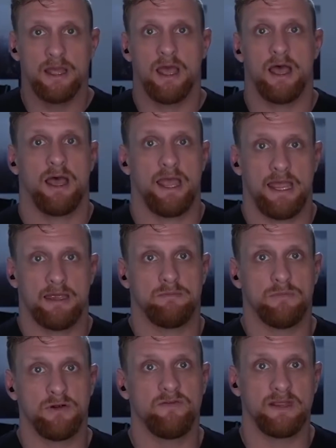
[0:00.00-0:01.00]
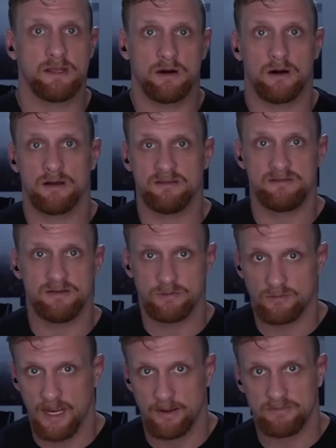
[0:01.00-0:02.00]
uh, and moving on to
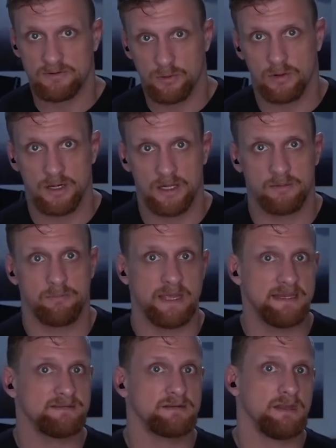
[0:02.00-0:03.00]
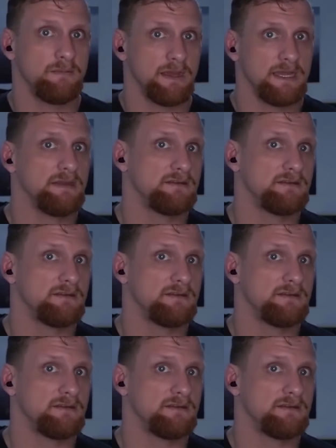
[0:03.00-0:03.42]
Raptoreum basically made